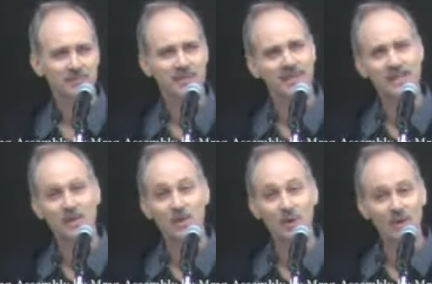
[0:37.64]
But in
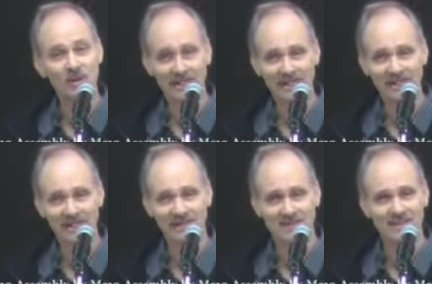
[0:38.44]
the old
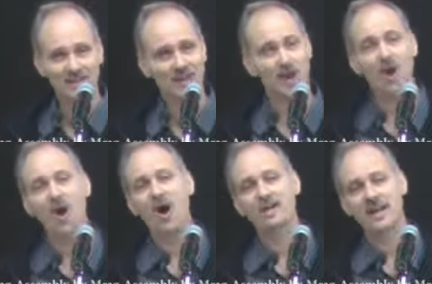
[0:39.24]
days,
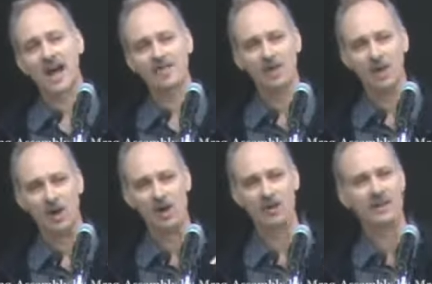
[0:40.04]
long time
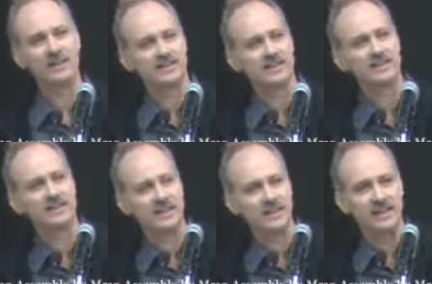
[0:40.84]
ago, in a
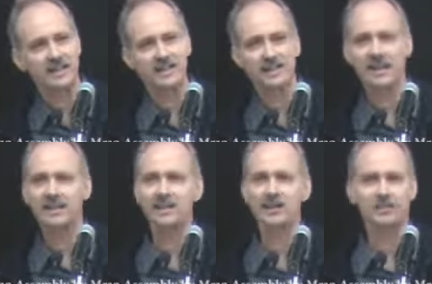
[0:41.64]
city
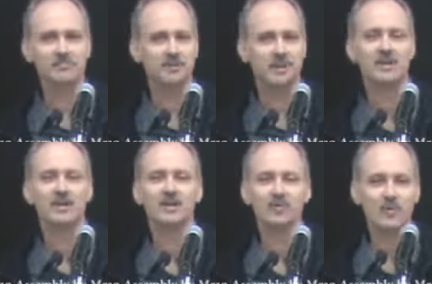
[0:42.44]
like the
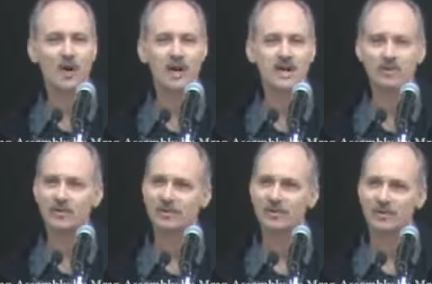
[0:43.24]

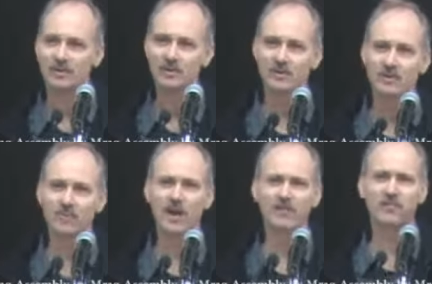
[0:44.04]
Red,
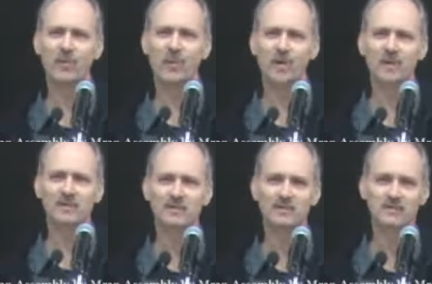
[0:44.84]
Red
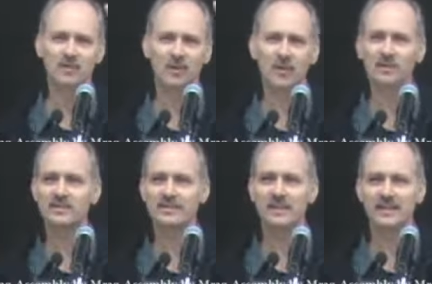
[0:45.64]
Fort,
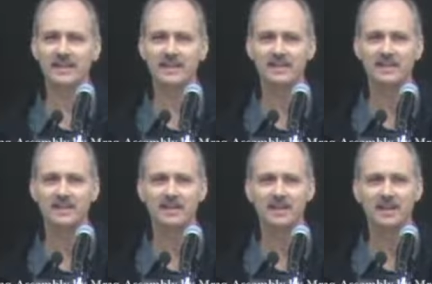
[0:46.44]
Old
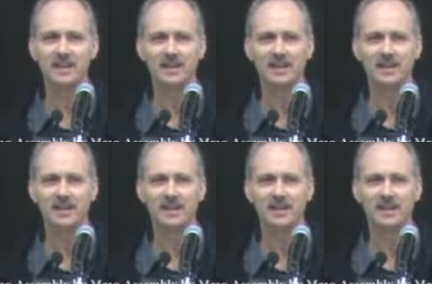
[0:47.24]
City,